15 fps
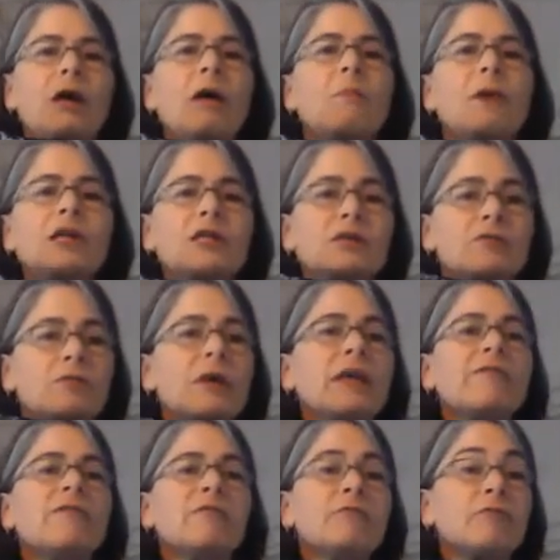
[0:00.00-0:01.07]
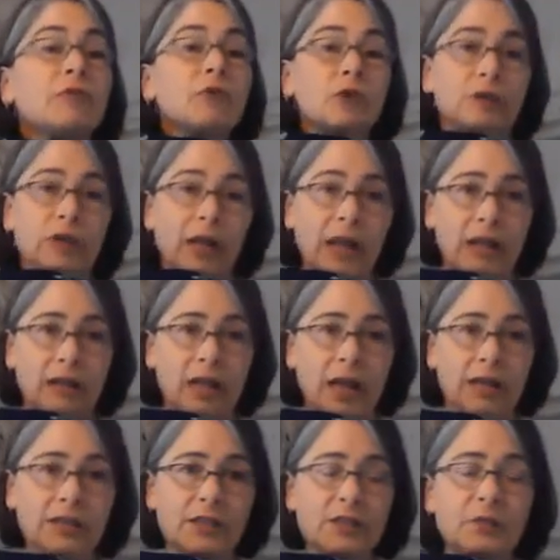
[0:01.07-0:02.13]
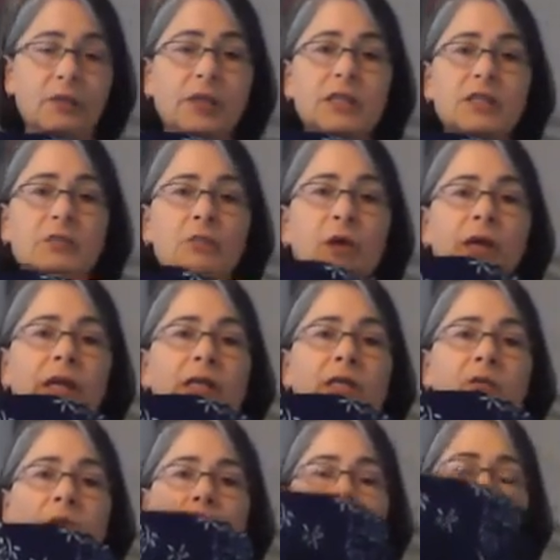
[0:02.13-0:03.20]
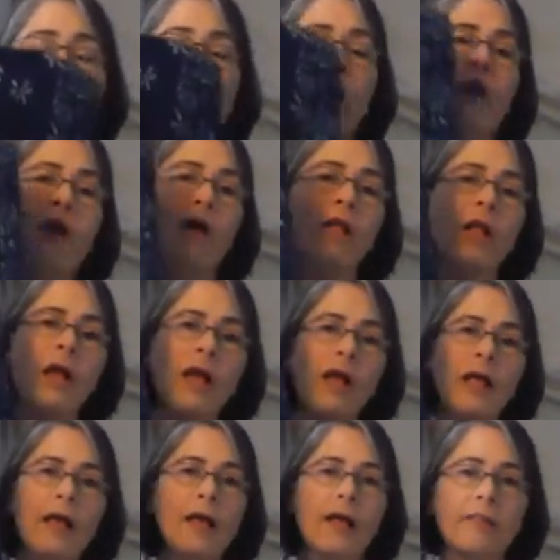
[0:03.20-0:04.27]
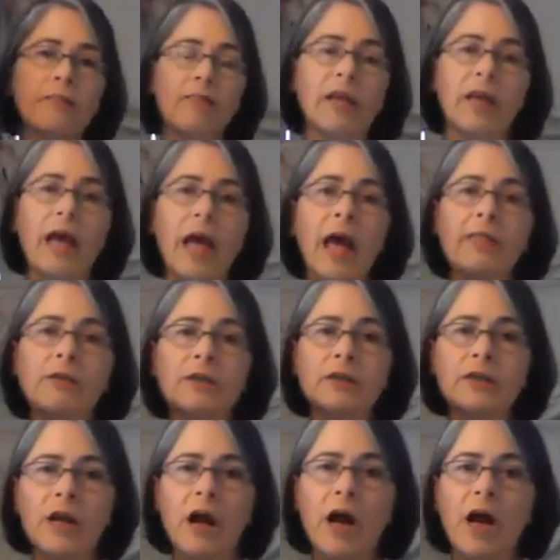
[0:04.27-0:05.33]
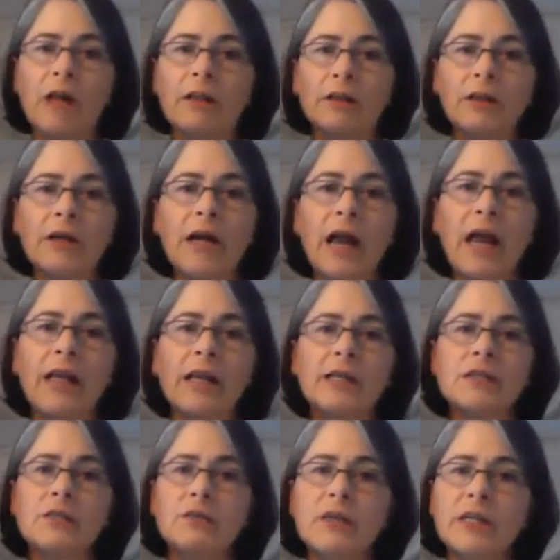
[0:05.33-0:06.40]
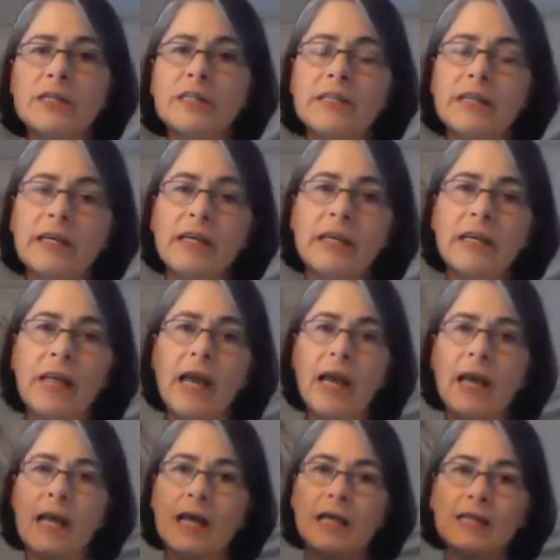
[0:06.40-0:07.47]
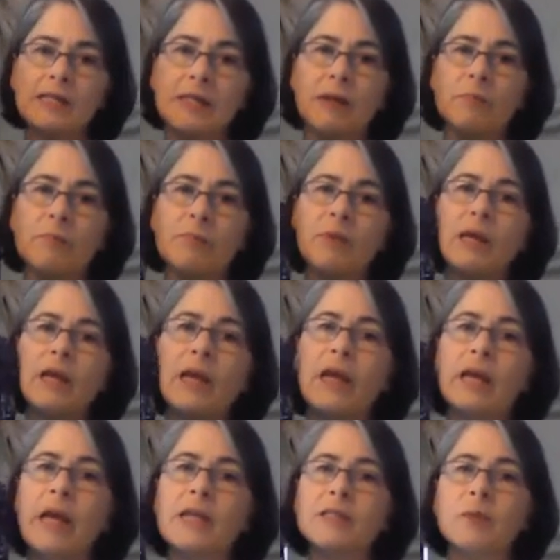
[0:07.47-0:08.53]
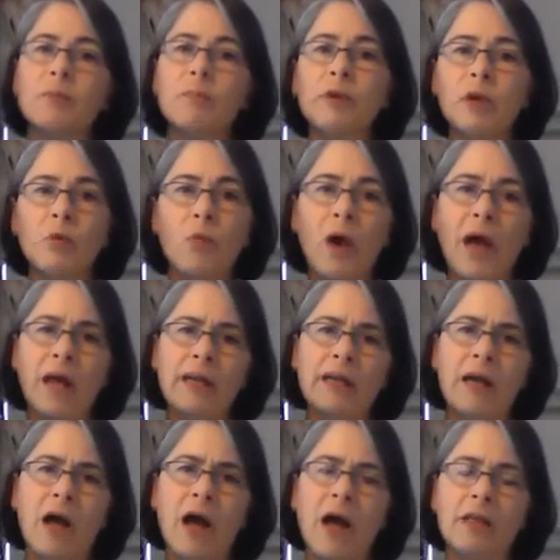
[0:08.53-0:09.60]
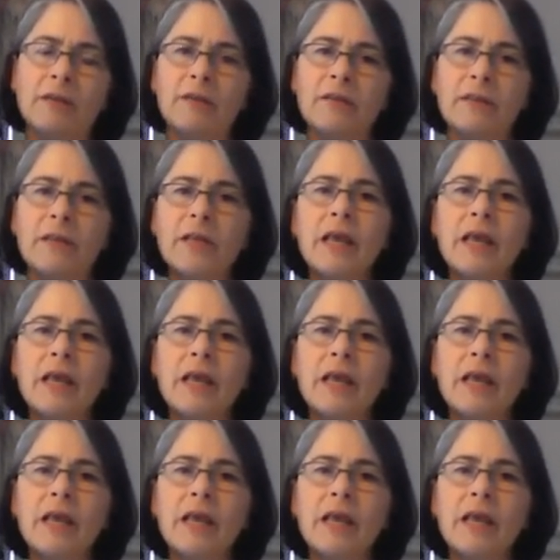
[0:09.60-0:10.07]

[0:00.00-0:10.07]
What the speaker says: much even fuller necklines. So this one is what we call the gathered collar, and as you can see, it has a big wide collar